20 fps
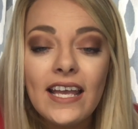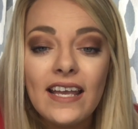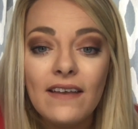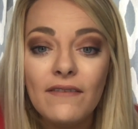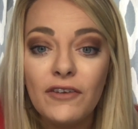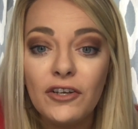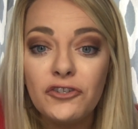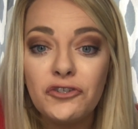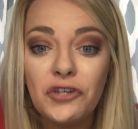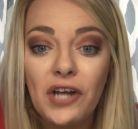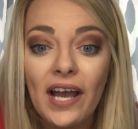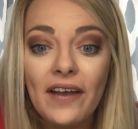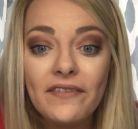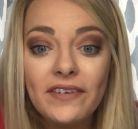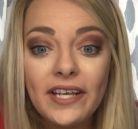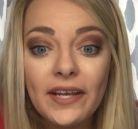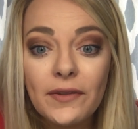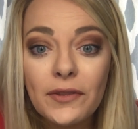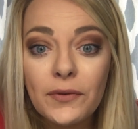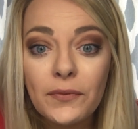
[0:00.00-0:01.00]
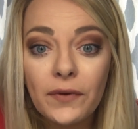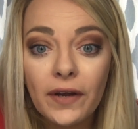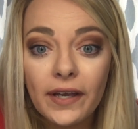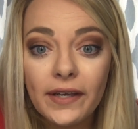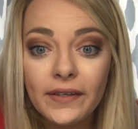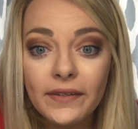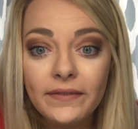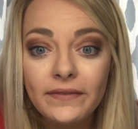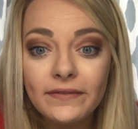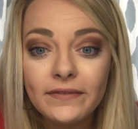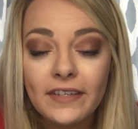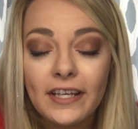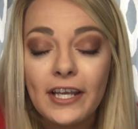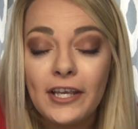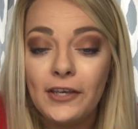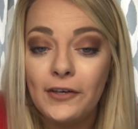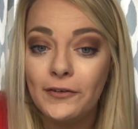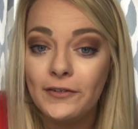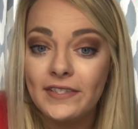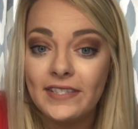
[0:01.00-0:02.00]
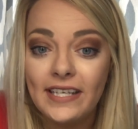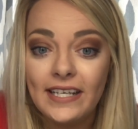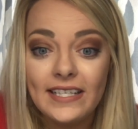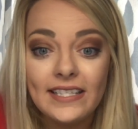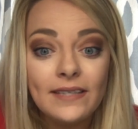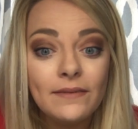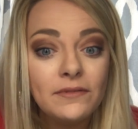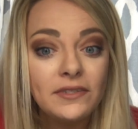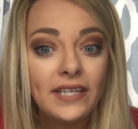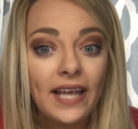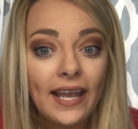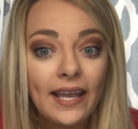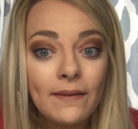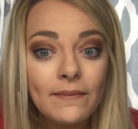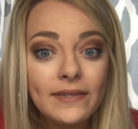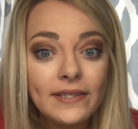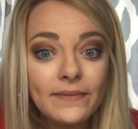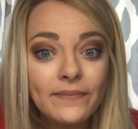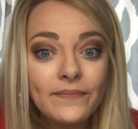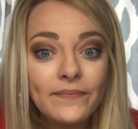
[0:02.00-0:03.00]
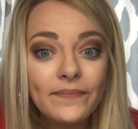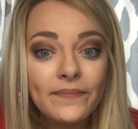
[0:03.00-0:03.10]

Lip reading: If you're driving down the road, you'll see some shapes.